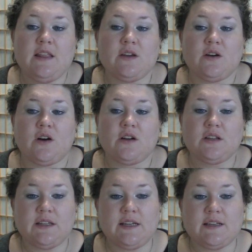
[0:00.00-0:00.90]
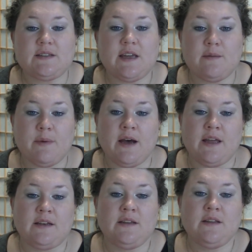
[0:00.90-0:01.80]
There are clinics like
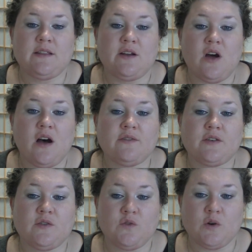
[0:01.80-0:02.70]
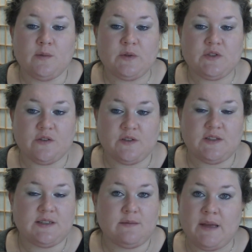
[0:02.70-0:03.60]
mine that offer affordable
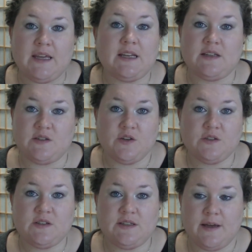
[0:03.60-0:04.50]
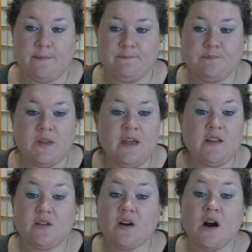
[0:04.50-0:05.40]
services and make it easier to tip.
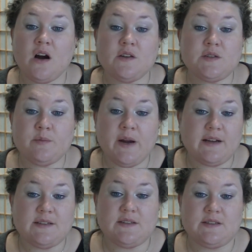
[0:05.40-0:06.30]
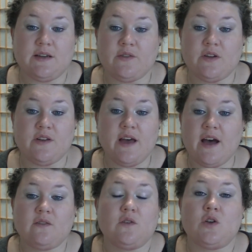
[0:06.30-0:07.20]
There are also practices out there that
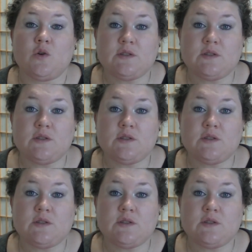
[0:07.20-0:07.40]
have no